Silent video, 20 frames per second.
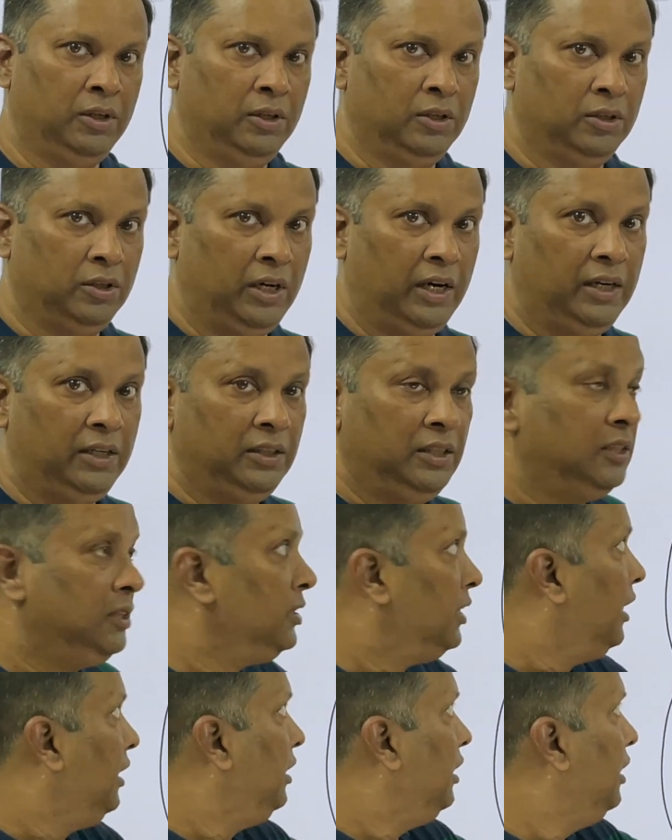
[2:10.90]
and this
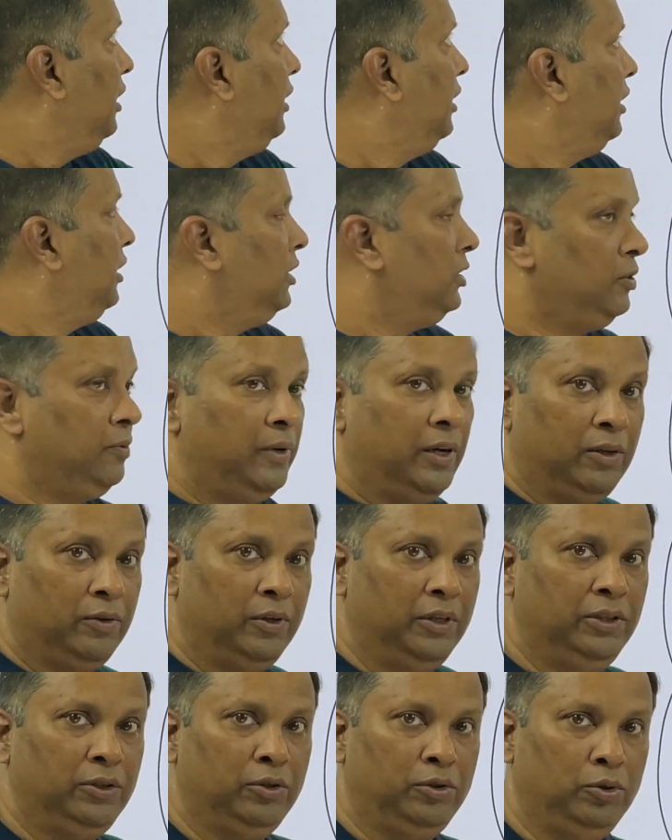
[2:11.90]
90 degrees we are
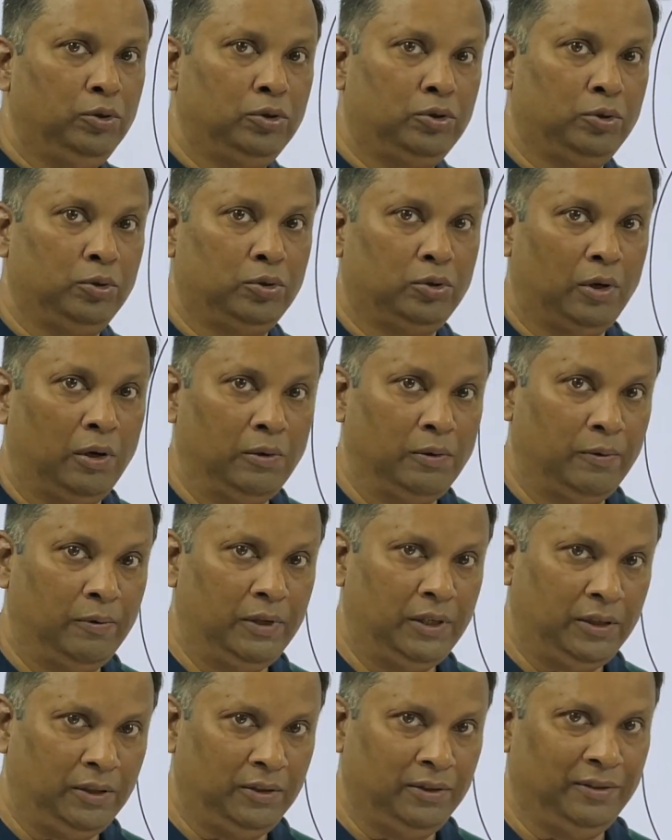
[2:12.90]
going to use to solve our
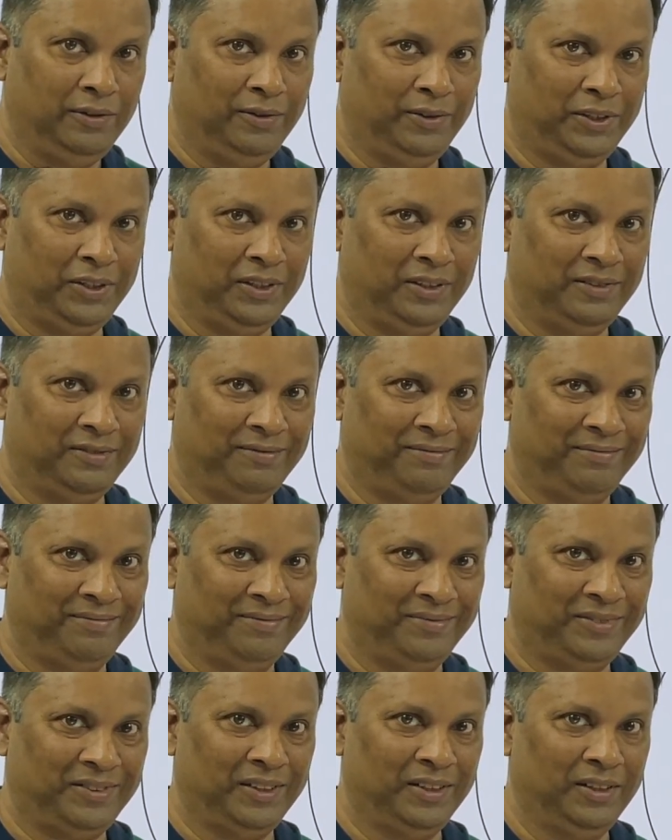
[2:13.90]
question.
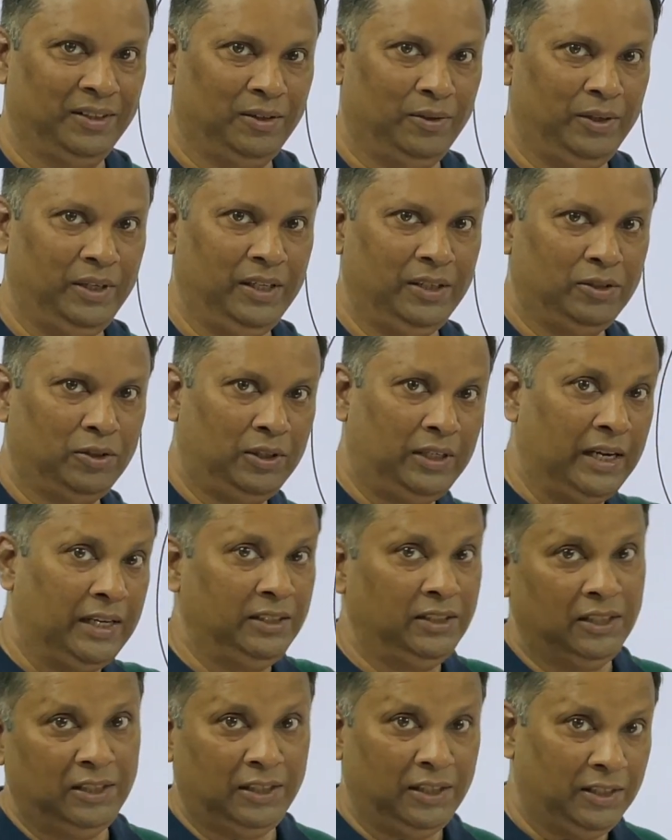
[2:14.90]
Okay, so
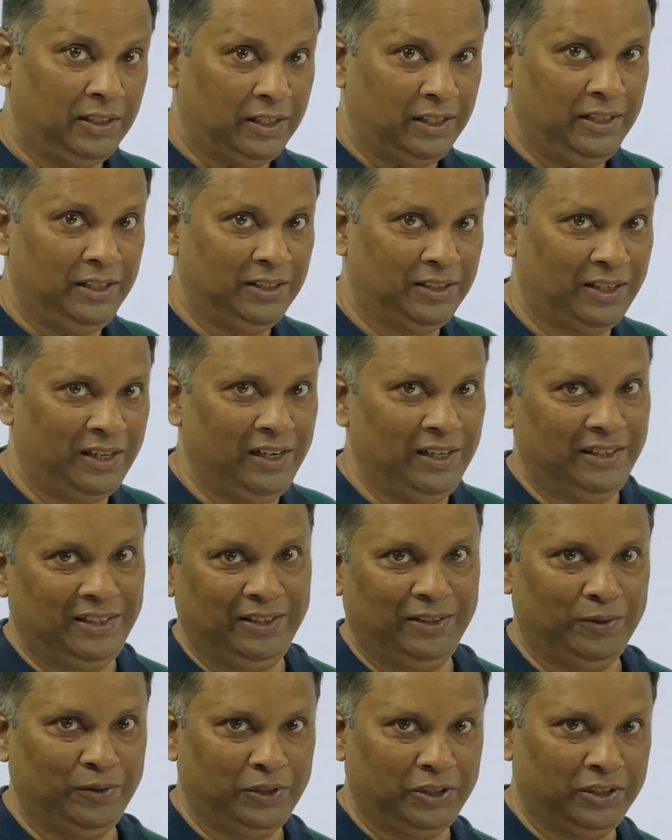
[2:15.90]
tangent and radius
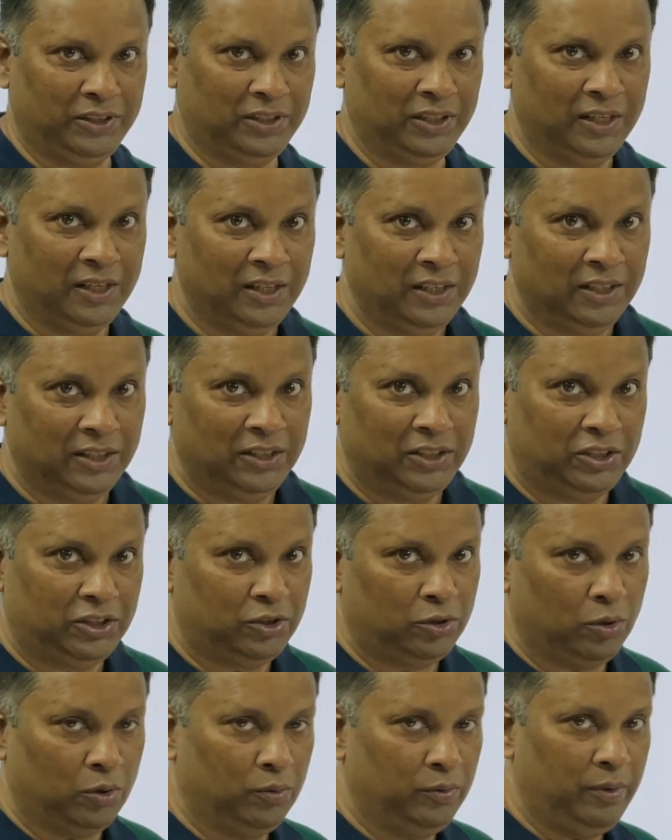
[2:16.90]
related questions.
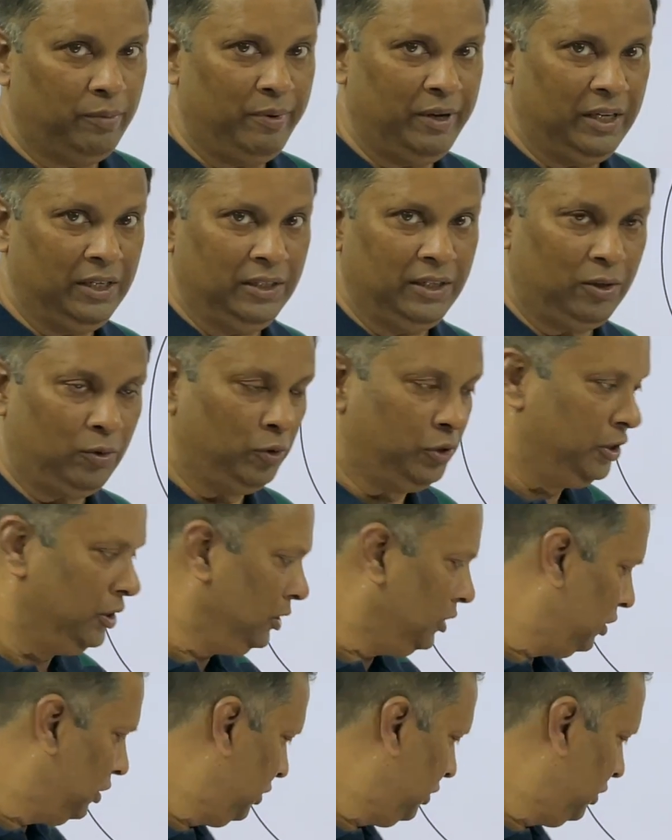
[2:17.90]
So we begin the questions.